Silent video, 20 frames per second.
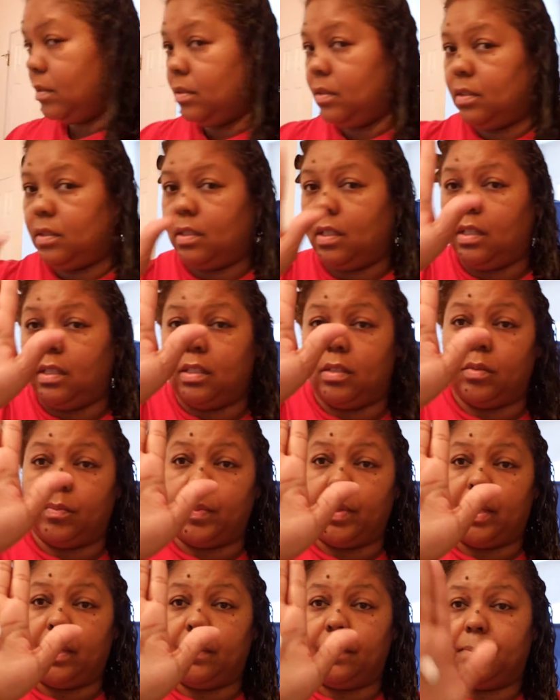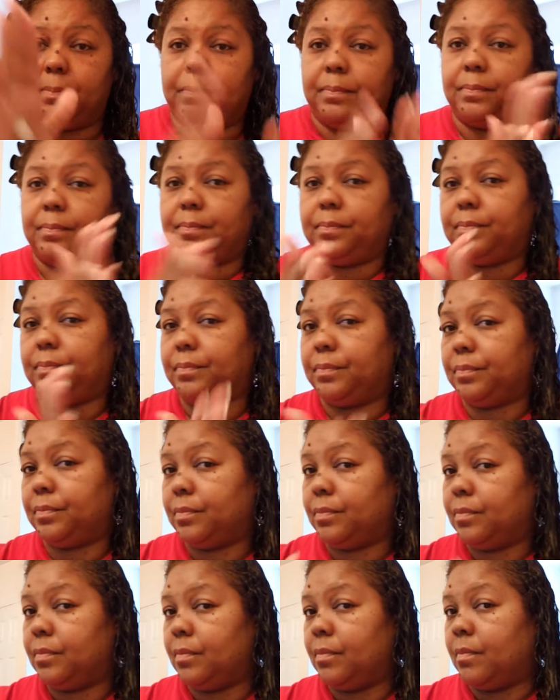Just a little bit
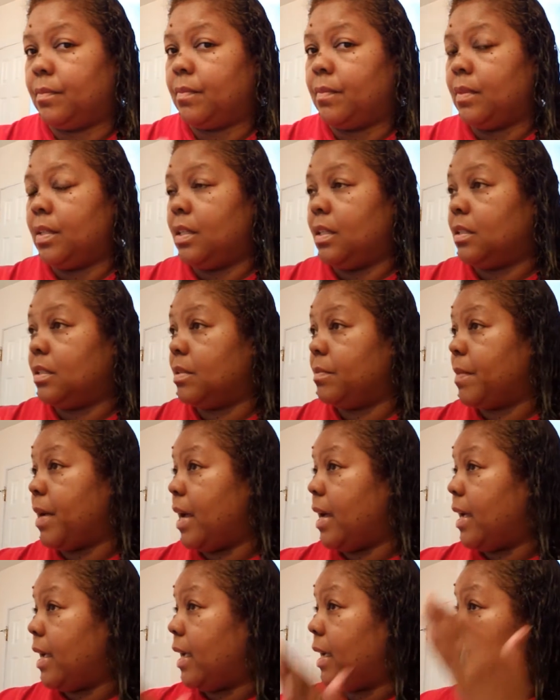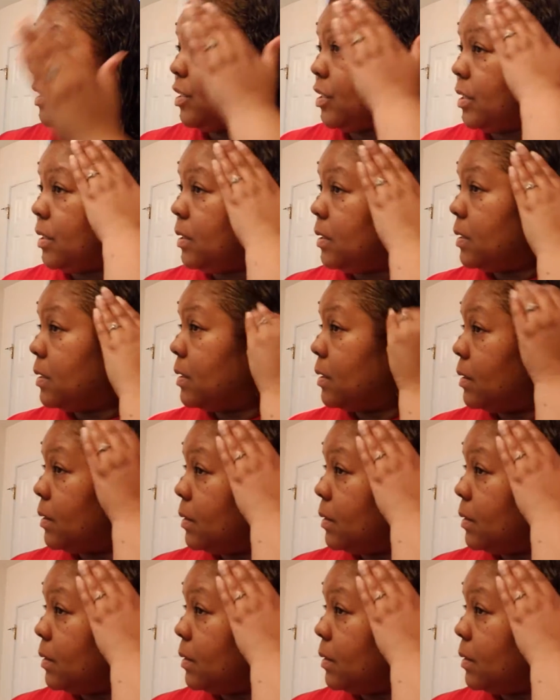to my edges.